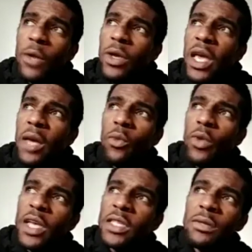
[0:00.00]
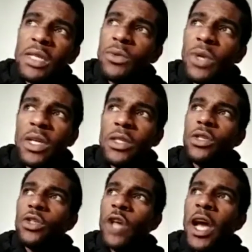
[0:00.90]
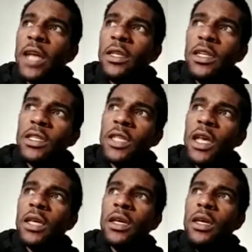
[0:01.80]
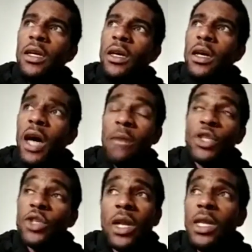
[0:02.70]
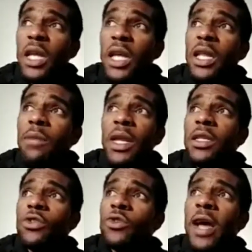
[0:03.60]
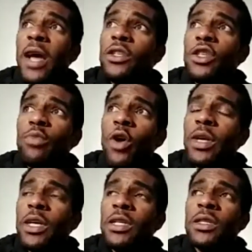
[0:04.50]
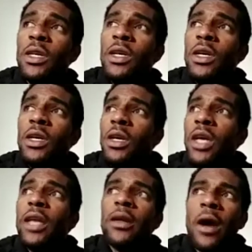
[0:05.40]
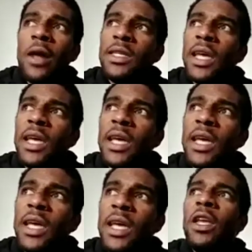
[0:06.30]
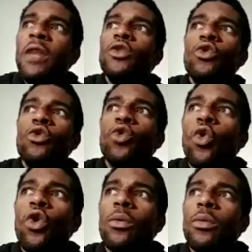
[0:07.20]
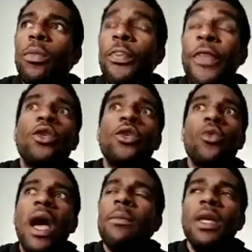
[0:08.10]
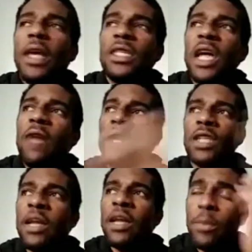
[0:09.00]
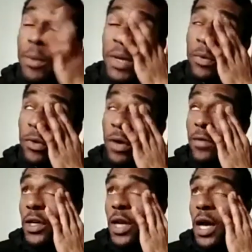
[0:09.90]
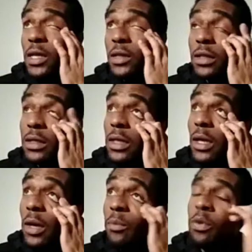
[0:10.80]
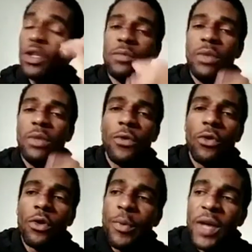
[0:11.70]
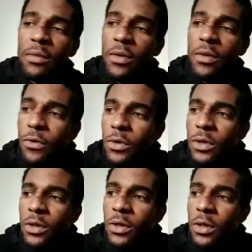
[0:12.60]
we get sometimes we get so distracted, and it's like, I'm just trying to eliminate distractions, bro, because in context, if individuals or things around me, like, doesn't have to be people, if they're not pushing me forward, propelling me forward,